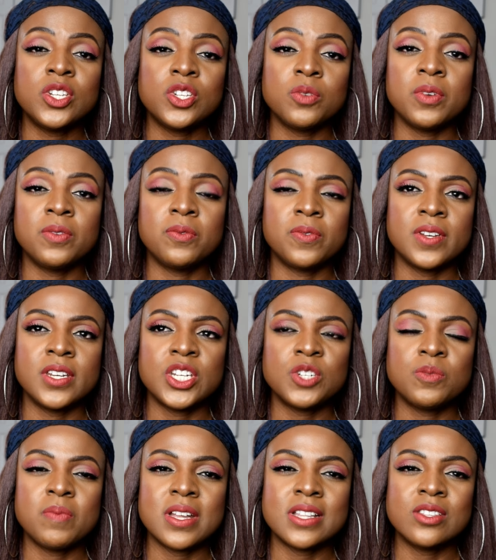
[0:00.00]
dewy finish
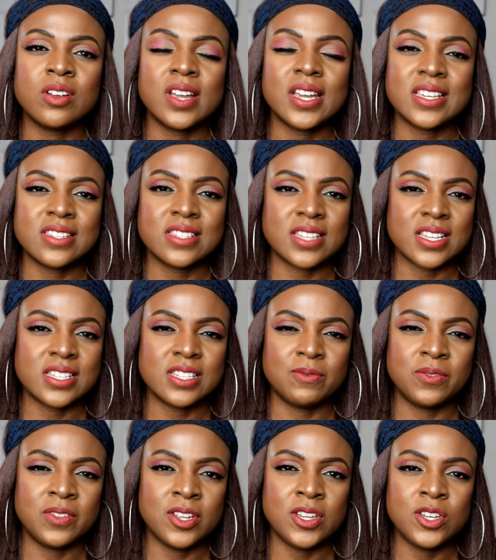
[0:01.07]
but not
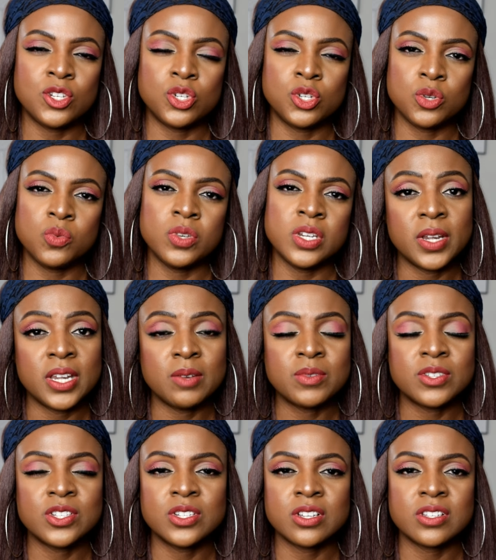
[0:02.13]
excessively dewy it was
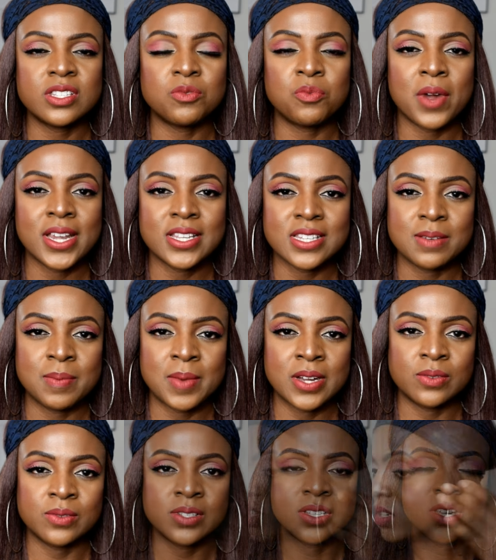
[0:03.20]
just the right
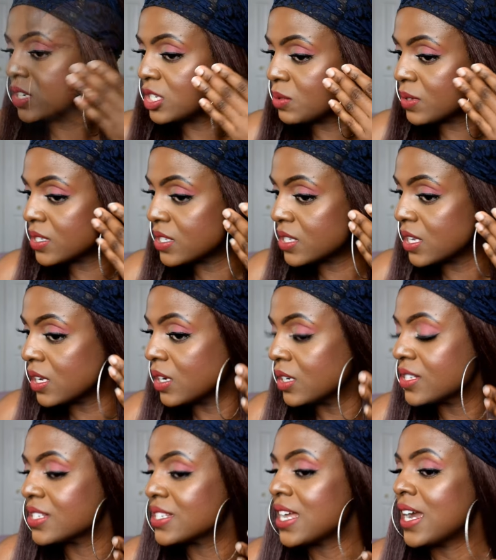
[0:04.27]
amount so this was the
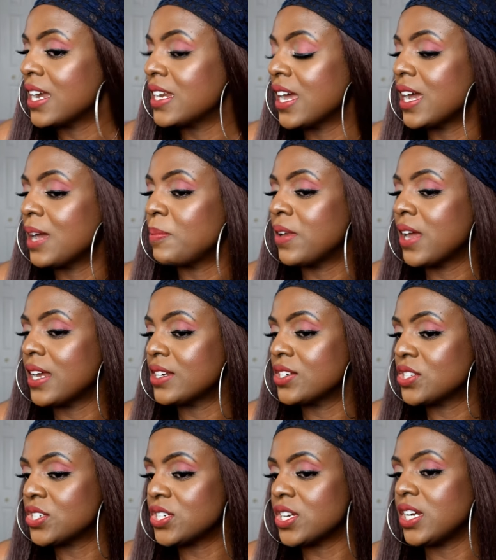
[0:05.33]
side I applied the
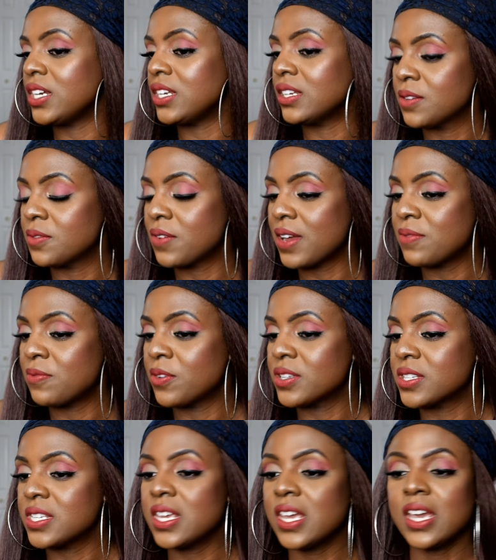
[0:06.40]
shade
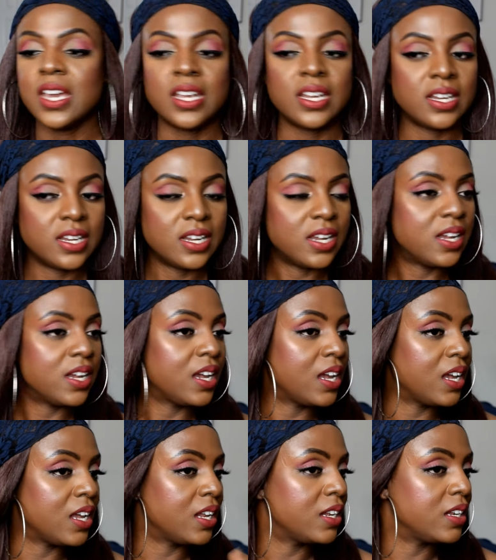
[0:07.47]
540N
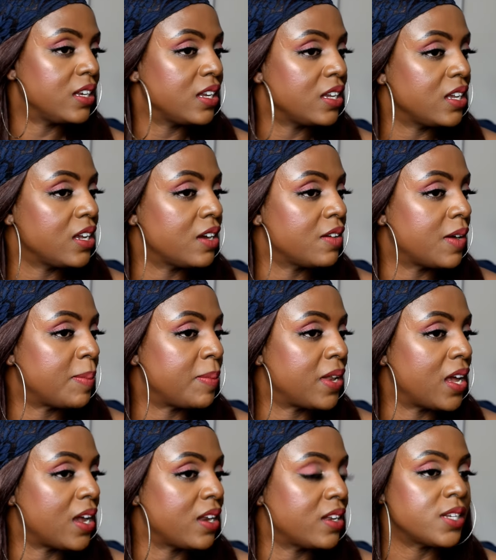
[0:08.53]
and here I
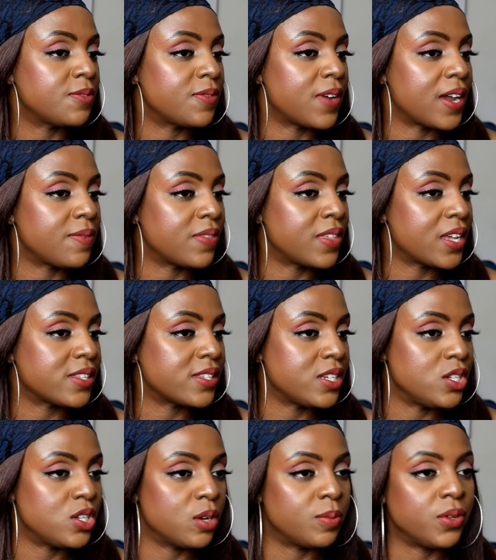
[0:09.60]
applied
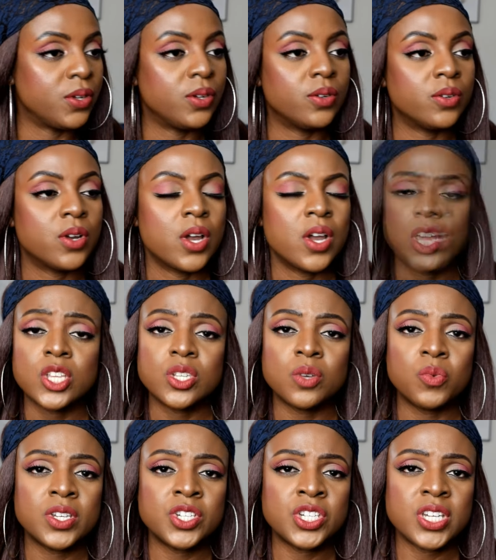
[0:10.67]
530W so
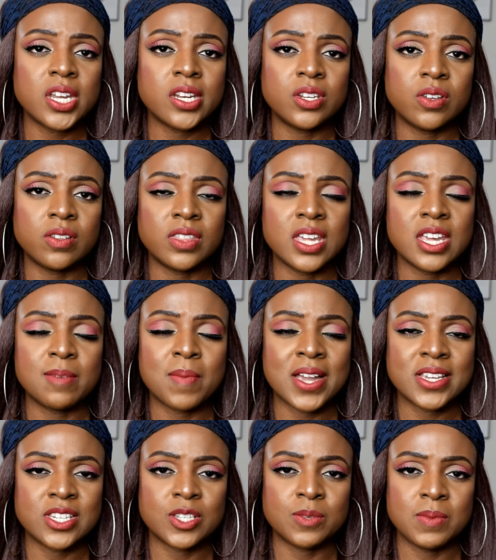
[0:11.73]
which shade do you think
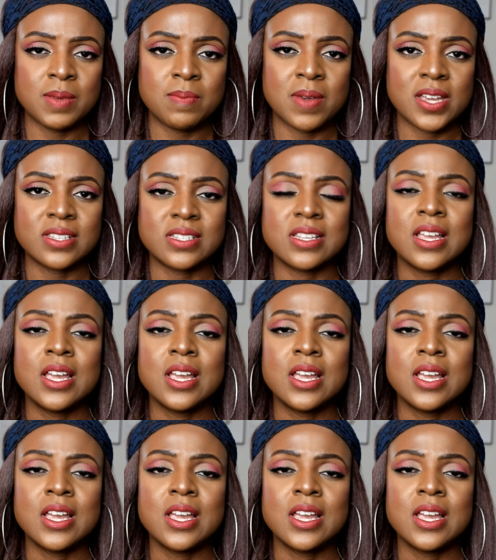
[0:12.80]
matches me best